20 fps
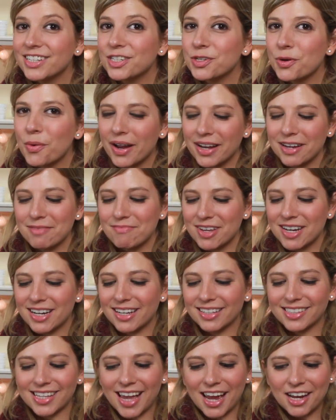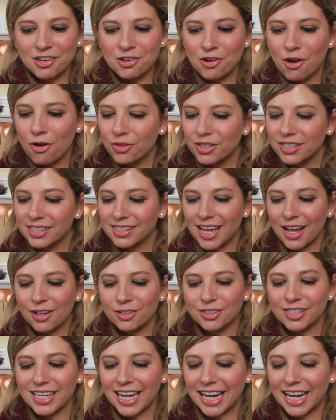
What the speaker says: to 20 minutes. I know this sounds